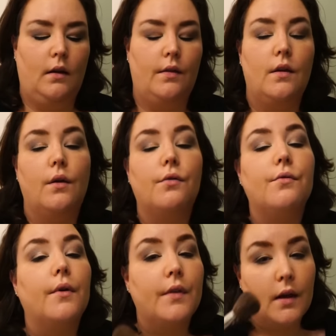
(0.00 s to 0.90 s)
And then go
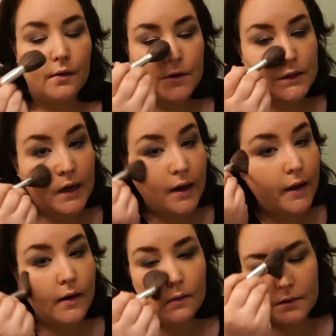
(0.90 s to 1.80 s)
through on the other
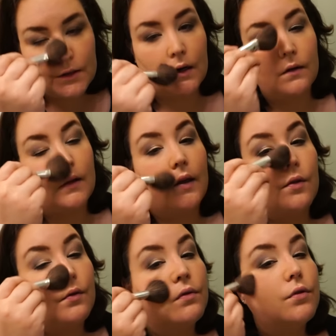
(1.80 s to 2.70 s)
side, start
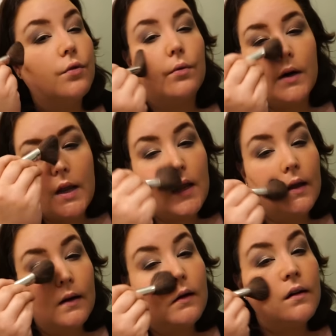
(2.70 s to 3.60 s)
that
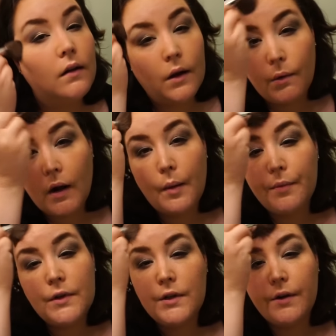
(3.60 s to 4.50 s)
three, go up
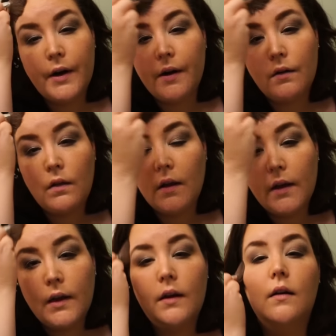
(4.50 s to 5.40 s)
into your
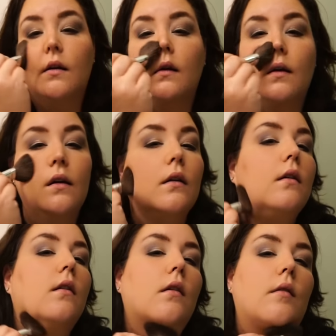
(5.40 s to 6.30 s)
hairline
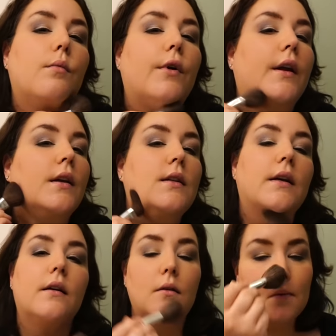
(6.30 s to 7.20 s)
and bring it
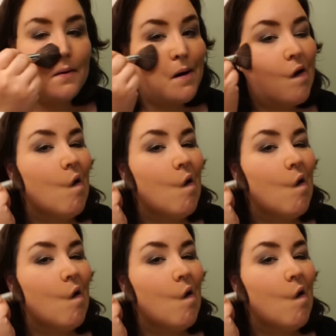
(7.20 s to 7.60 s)
down.